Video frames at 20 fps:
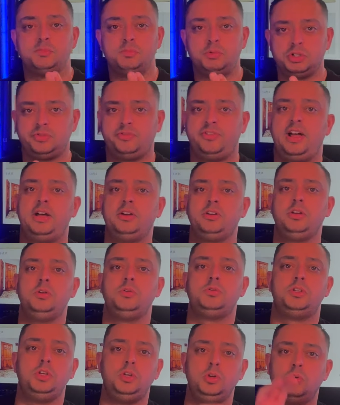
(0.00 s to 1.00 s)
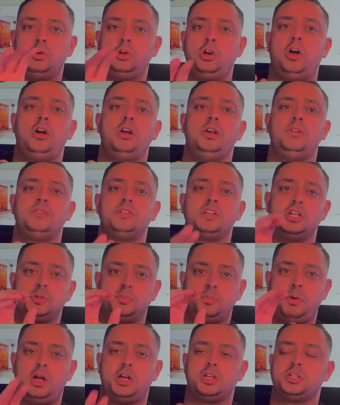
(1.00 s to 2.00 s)
much value to your lives as
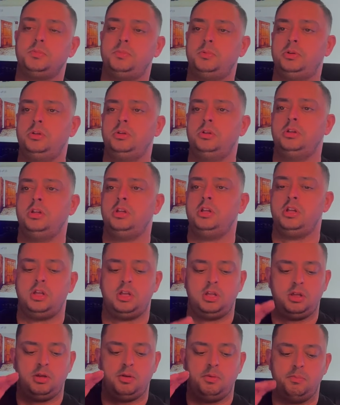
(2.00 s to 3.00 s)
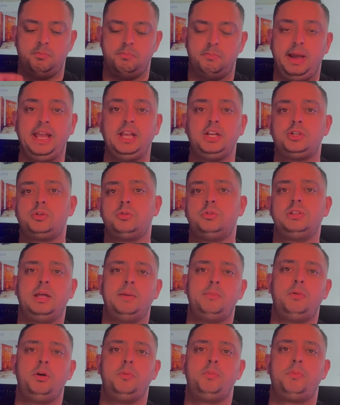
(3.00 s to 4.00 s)
possible, make sure
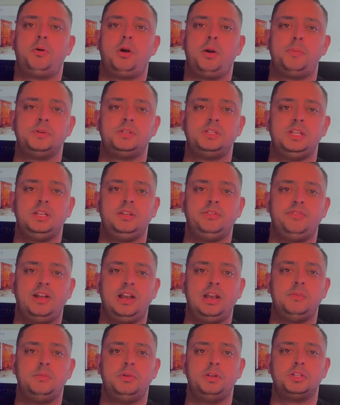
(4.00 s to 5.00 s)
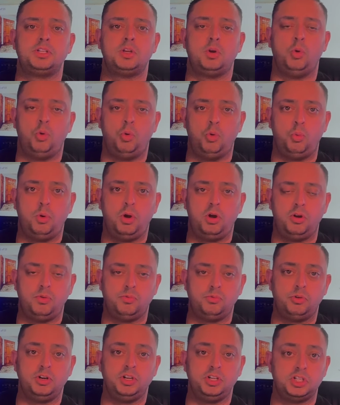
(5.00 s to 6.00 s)
that my property developments are all
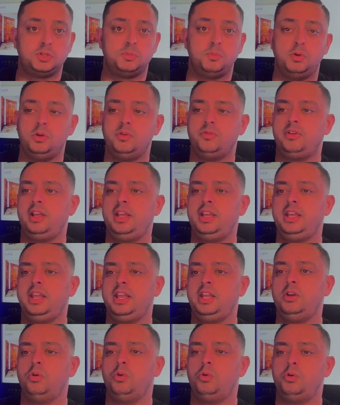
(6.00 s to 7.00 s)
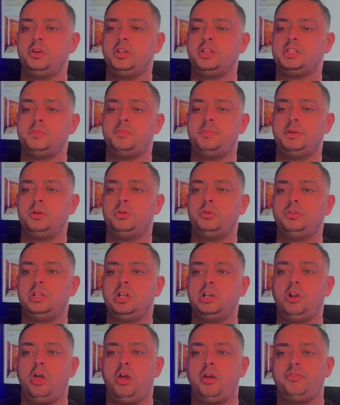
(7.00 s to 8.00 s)
running smoothly in order to build the
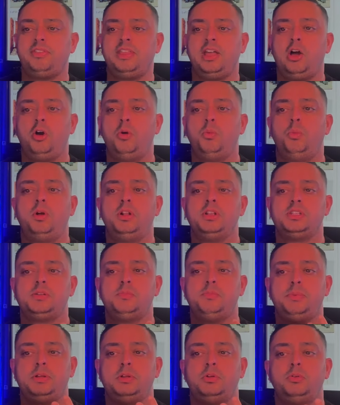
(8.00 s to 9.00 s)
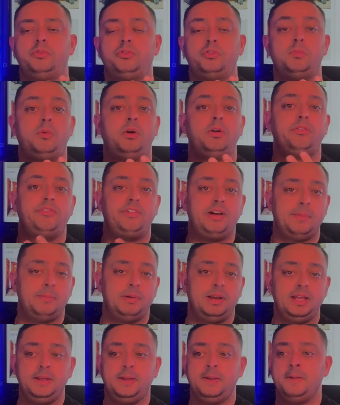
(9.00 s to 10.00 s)
life that I want to build for my
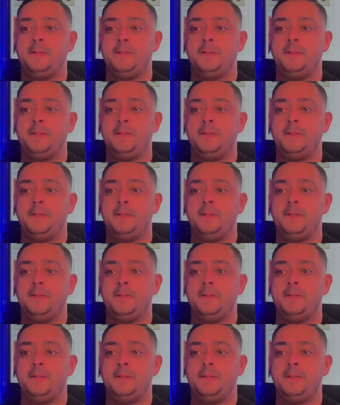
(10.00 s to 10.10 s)
family,